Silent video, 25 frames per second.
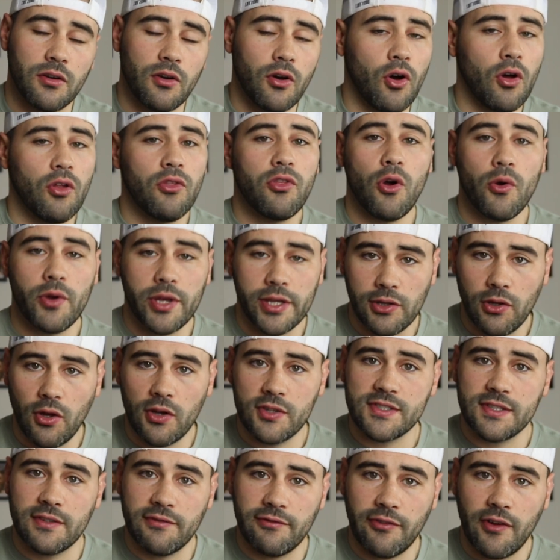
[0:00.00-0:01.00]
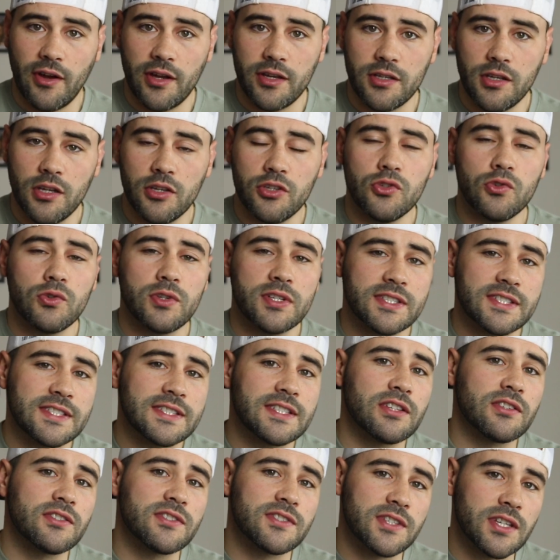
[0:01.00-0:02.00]
Although he lost the fight, you could
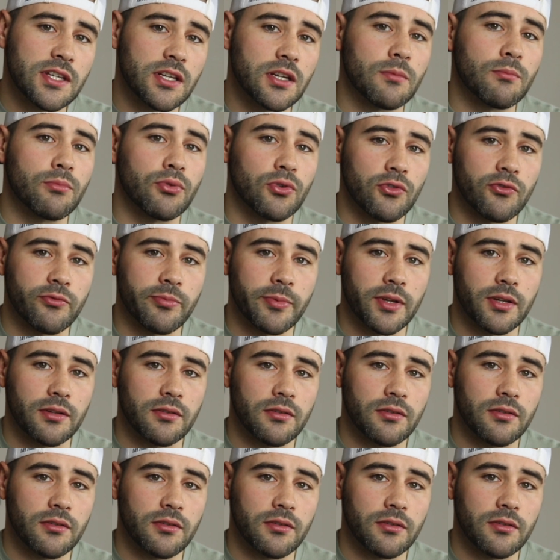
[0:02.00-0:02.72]
still see an improvement.